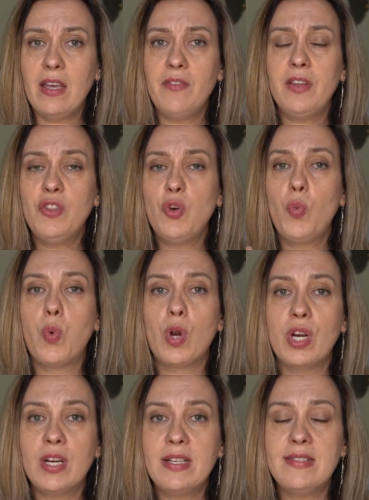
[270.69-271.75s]
even the
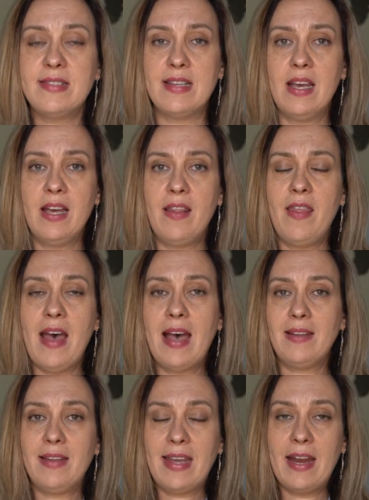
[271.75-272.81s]
words
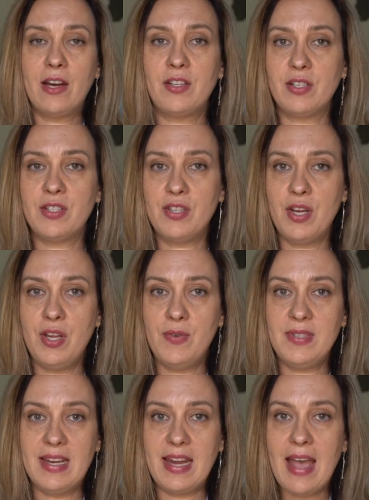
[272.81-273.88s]
that the characters are
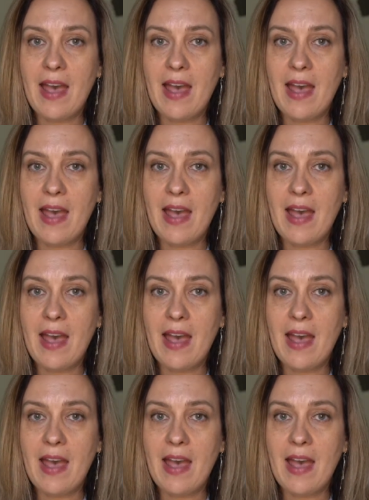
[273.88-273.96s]
using,